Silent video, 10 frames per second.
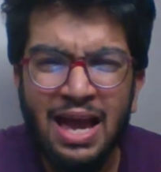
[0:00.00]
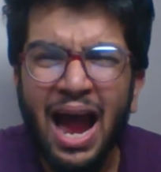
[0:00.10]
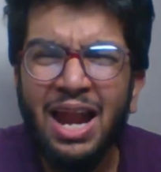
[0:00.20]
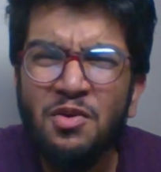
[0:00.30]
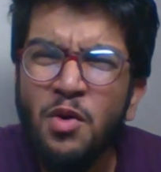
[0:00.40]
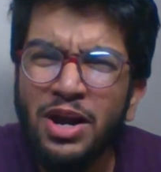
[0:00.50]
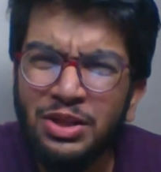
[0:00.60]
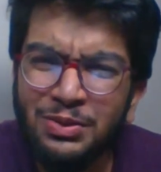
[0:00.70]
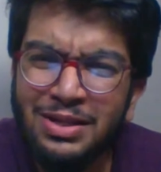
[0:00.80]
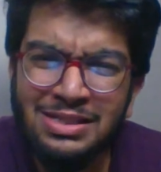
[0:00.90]
I don't want to
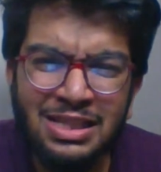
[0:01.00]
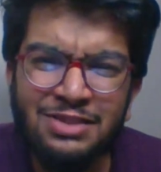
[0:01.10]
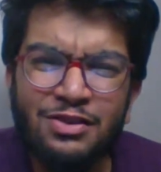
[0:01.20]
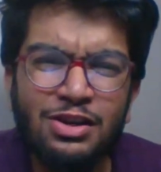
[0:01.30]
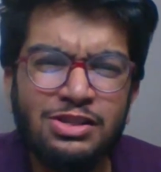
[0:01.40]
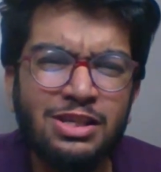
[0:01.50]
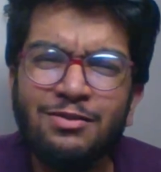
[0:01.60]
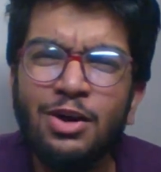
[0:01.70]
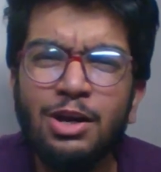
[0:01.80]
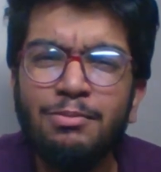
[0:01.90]
do this. This video is
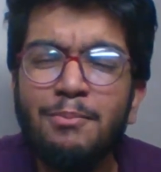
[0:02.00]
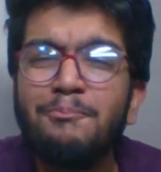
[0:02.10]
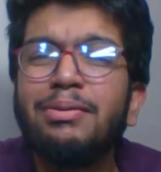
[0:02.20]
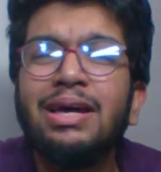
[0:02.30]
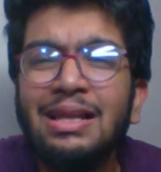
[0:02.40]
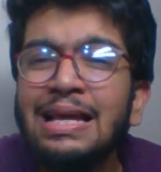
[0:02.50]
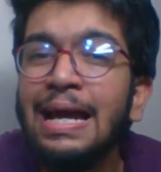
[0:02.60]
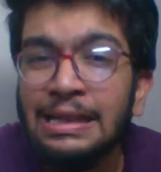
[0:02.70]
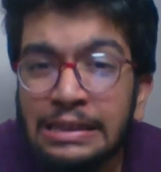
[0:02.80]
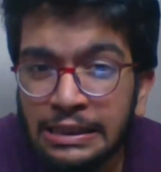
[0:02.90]
even going to be barely
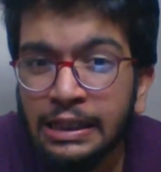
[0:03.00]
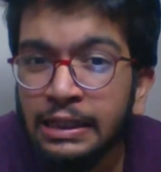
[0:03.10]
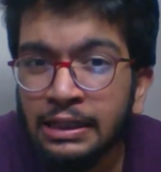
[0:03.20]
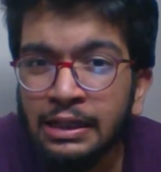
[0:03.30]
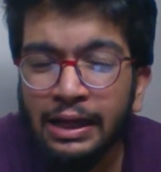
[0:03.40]
edited.